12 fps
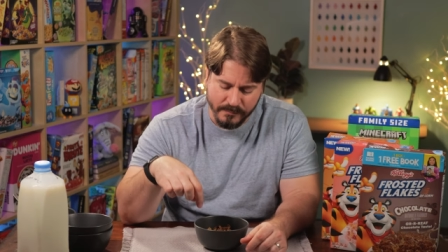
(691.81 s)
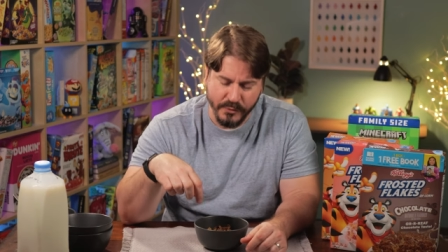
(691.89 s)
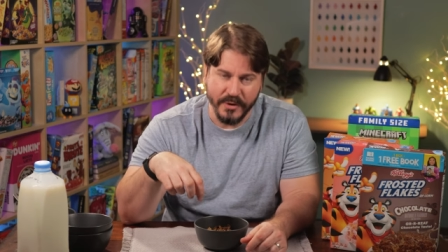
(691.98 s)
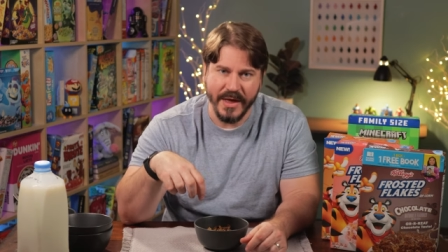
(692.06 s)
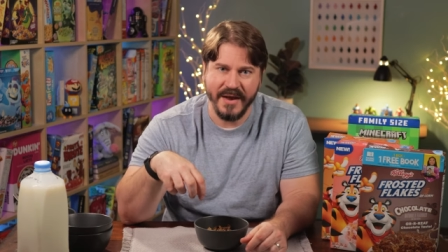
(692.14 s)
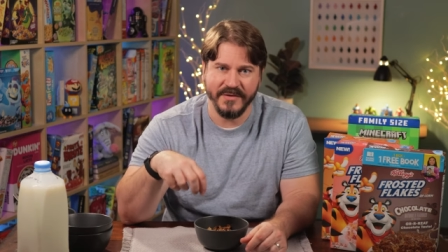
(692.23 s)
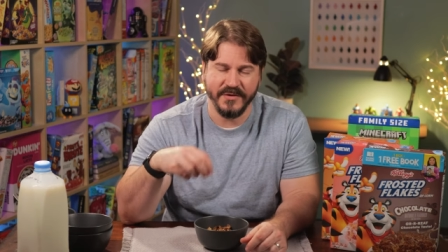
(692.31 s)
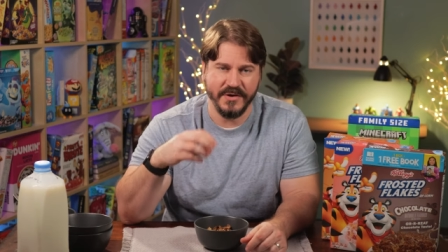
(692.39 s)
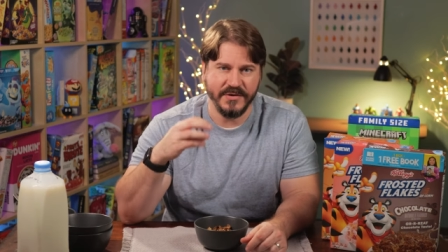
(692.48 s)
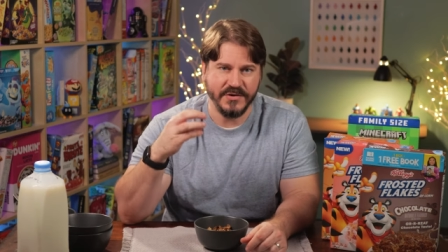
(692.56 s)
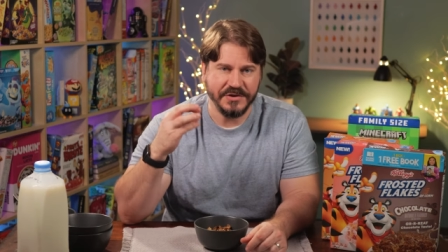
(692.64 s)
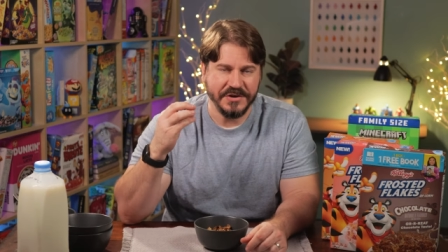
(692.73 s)
Boy, that is a
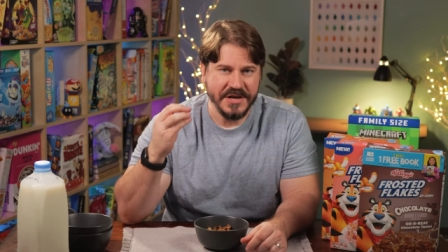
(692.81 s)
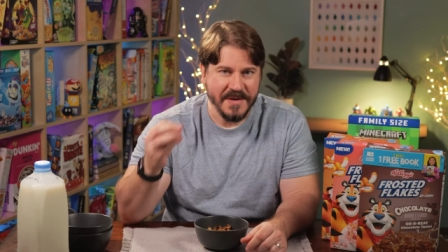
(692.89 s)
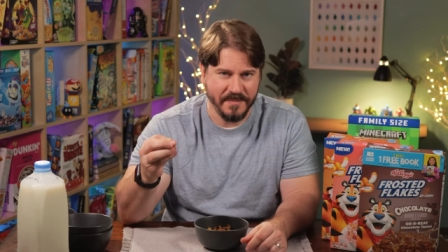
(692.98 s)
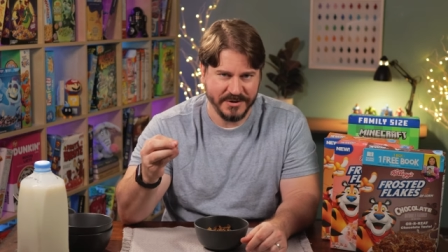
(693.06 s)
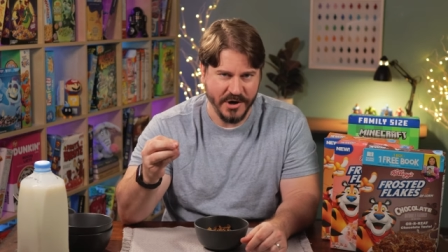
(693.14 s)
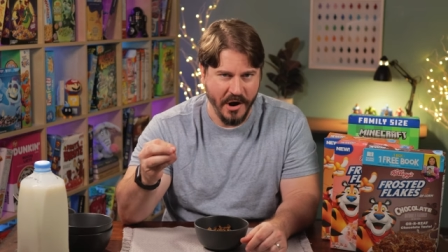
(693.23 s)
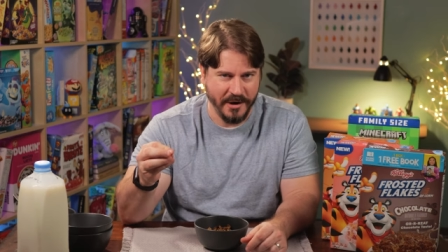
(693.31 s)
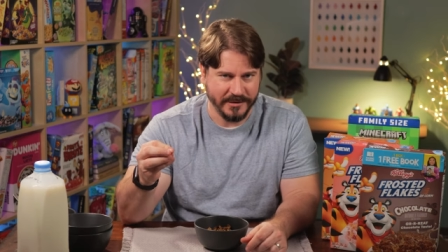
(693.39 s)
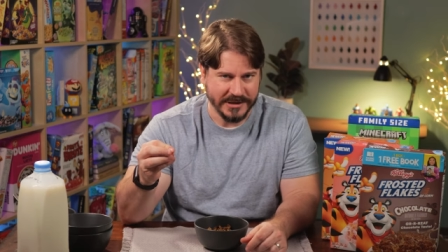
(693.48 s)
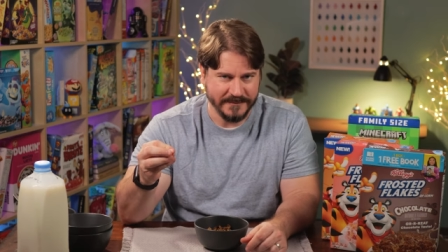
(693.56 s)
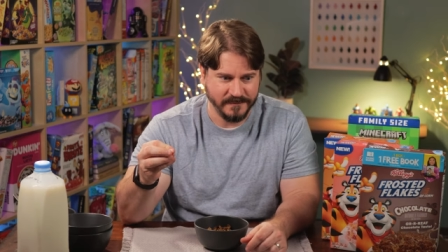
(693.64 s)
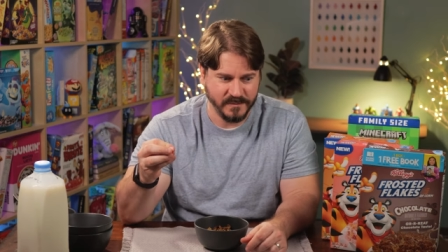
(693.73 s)
deep
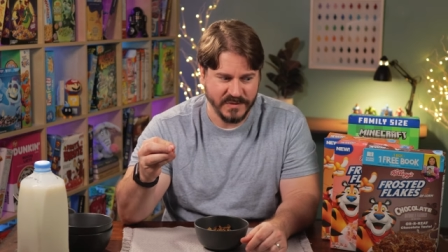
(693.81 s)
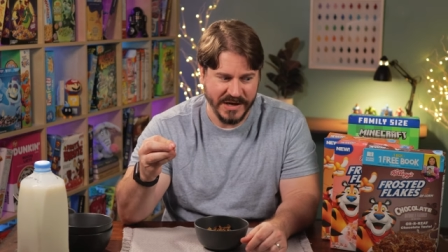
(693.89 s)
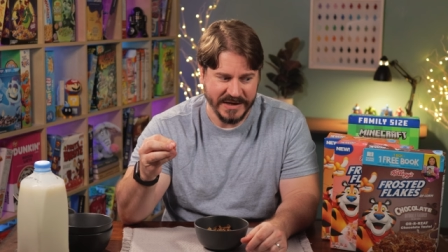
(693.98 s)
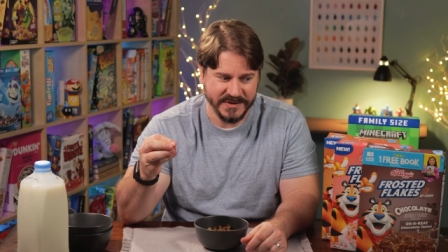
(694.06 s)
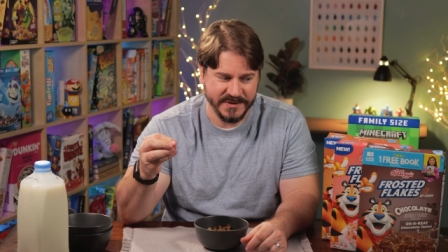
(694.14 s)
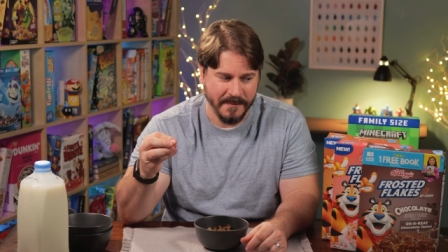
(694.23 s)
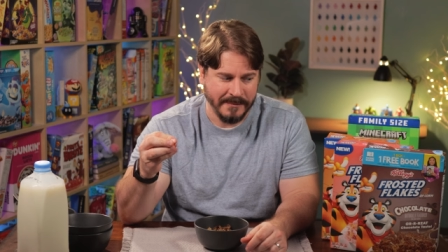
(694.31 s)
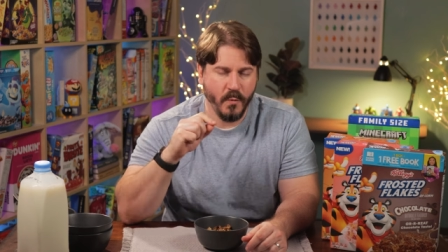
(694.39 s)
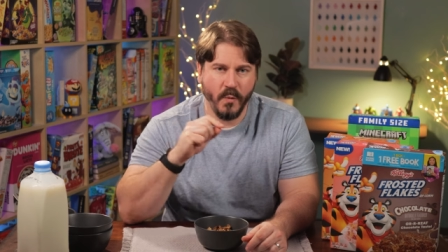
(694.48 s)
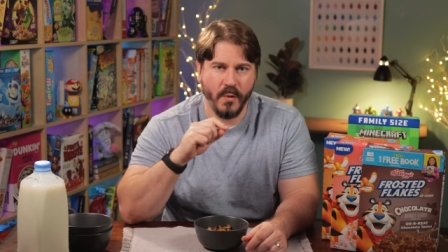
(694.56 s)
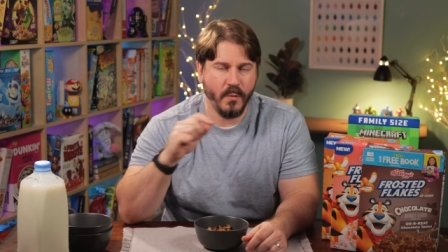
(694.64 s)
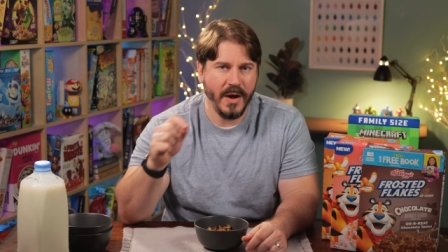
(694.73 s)
chocolate taste.
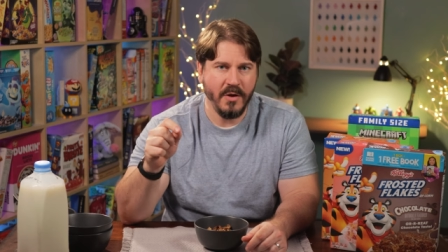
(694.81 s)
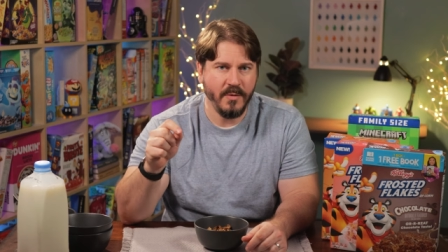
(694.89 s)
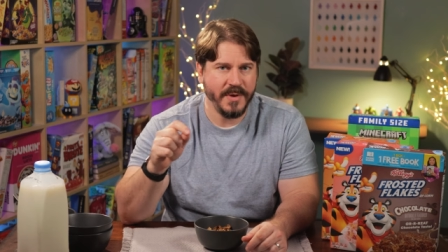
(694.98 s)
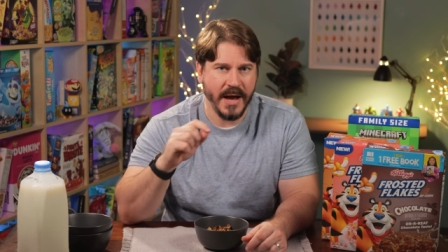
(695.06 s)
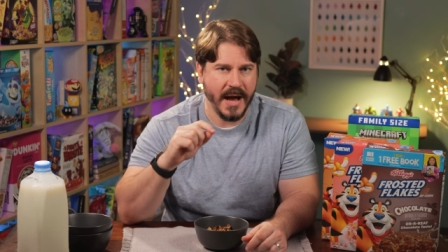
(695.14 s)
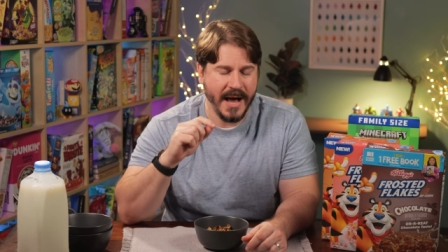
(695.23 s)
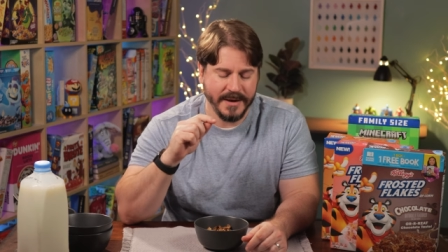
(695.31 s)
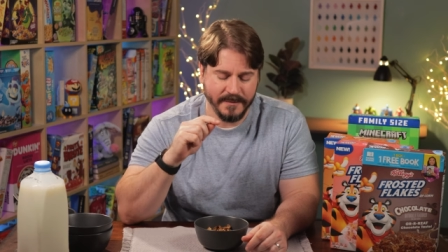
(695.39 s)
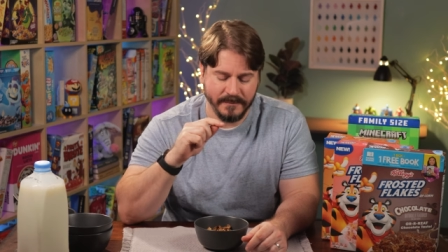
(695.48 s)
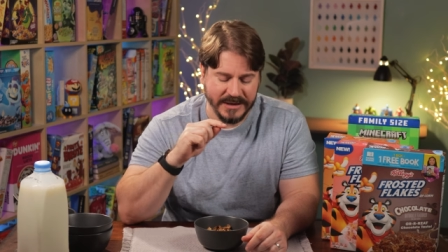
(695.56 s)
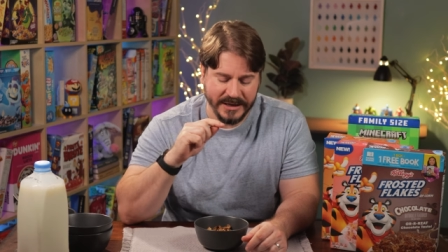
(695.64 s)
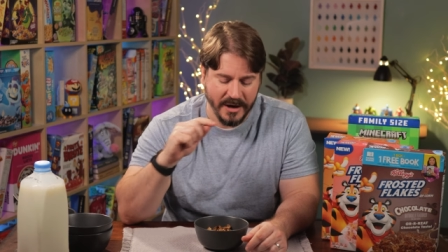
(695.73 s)
Well
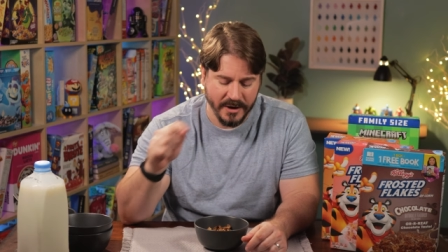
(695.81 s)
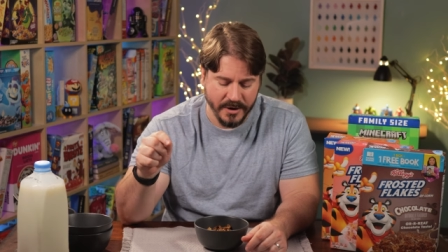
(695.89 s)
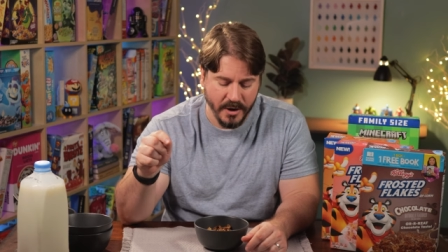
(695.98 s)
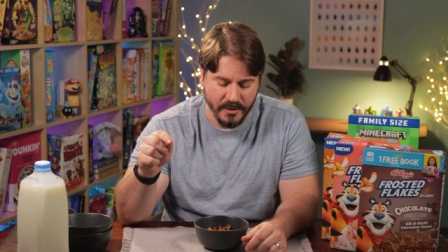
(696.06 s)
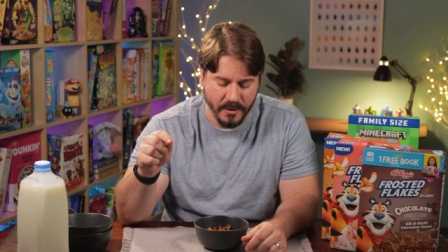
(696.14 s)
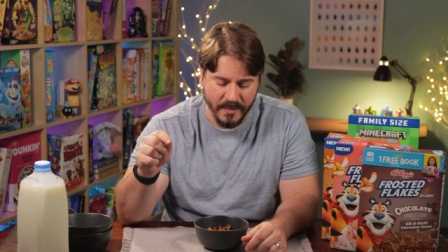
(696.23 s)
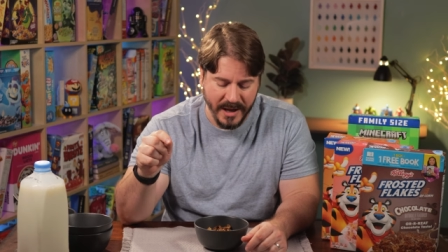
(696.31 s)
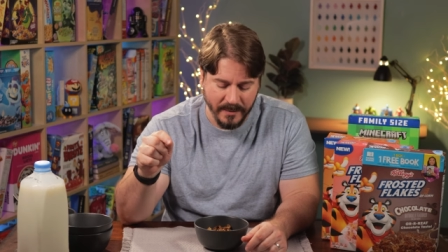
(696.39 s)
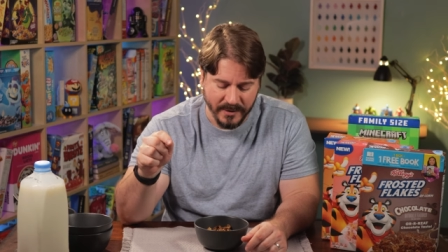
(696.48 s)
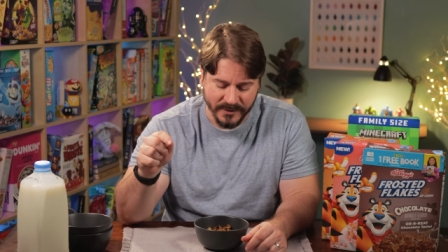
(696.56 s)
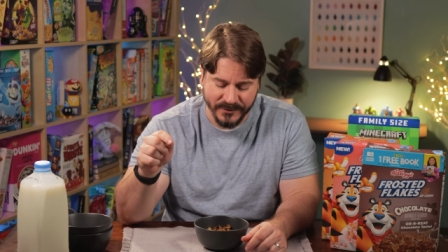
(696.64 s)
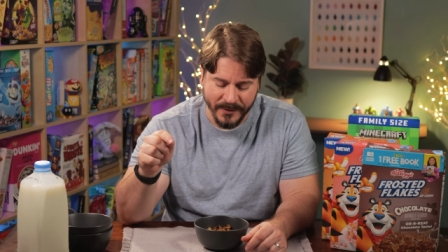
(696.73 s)
beyond like a Cocoa
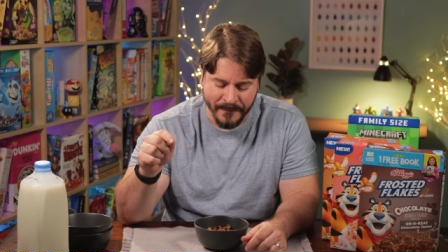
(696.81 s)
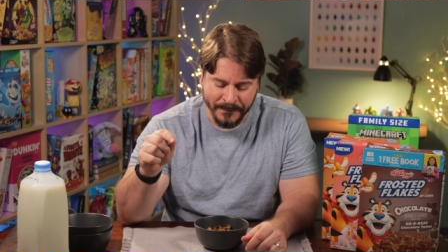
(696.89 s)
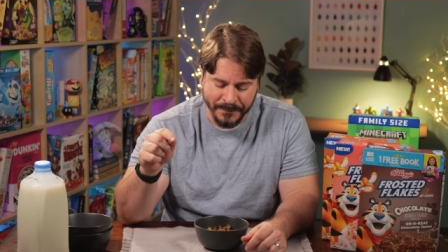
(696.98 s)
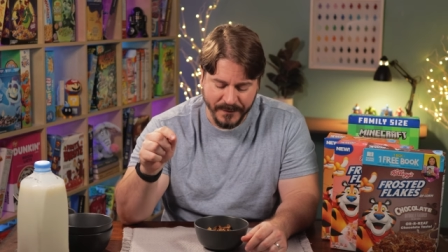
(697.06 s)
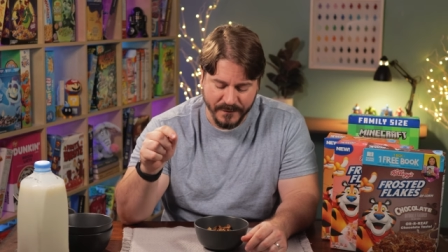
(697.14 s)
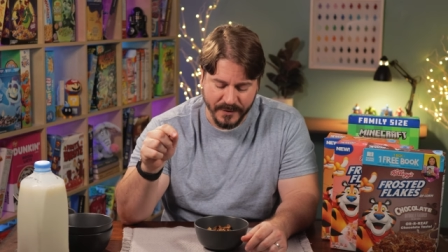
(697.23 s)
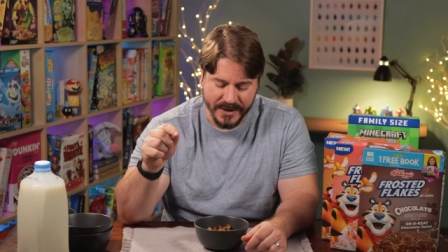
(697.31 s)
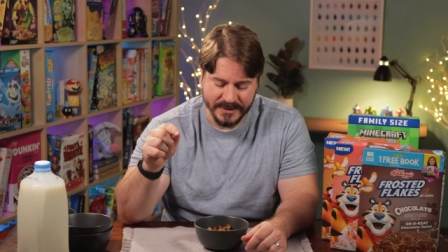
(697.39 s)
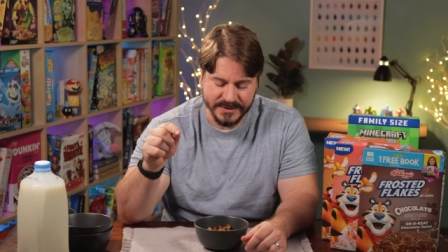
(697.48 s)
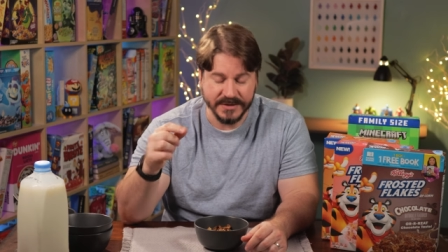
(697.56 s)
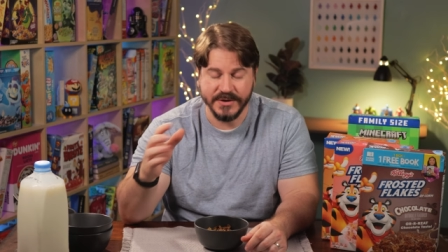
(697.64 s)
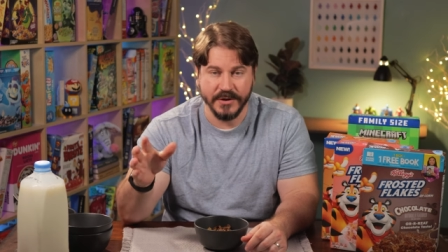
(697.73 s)
Pebbles, for
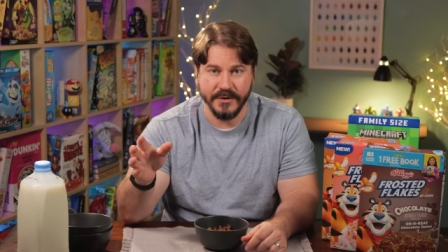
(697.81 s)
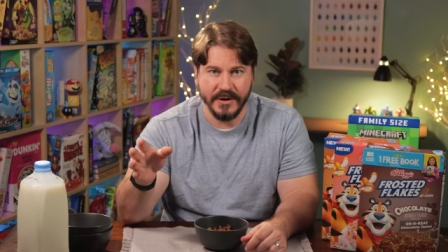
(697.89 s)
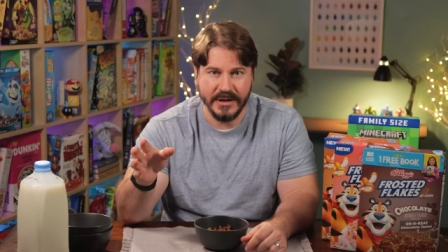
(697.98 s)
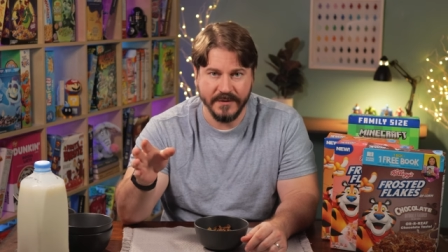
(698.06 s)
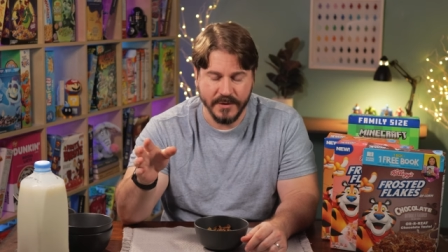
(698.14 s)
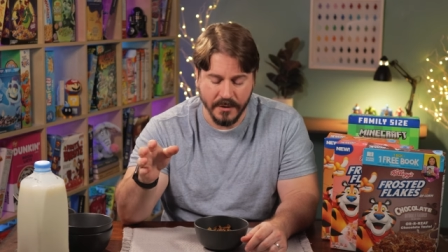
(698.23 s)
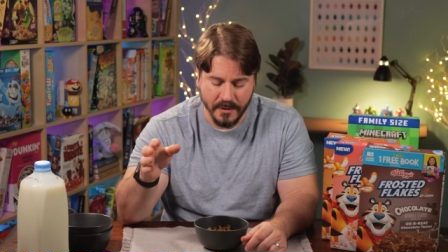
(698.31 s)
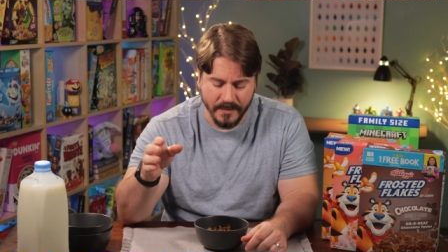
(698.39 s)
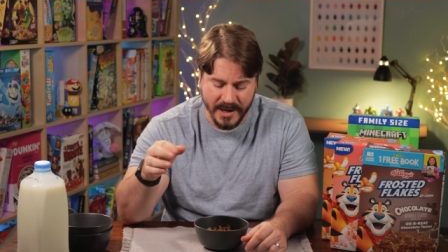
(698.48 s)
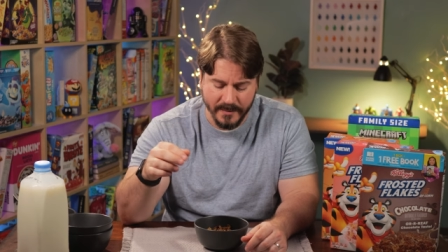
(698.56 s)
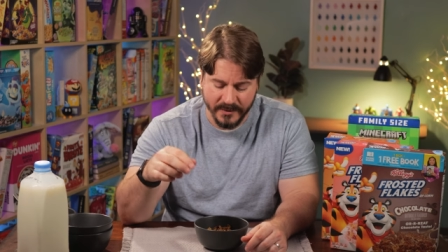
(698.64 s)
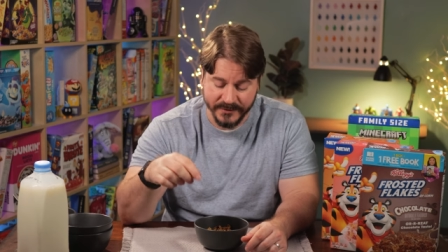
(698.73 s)
instance, although I love Cocoa
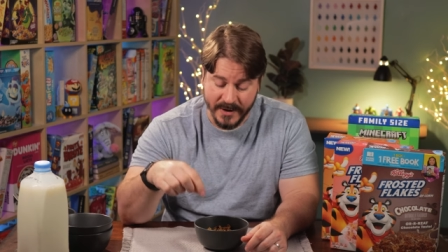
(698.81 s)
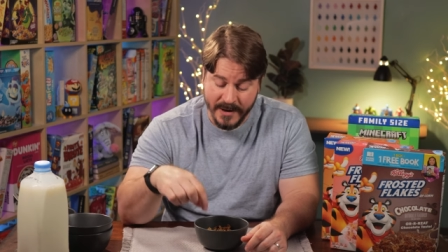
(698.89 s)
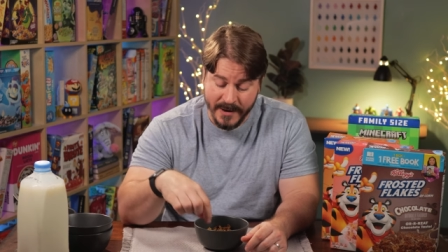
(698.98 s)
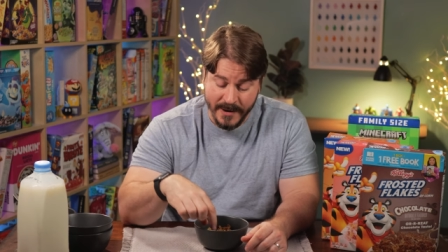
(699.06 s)
Pebbles,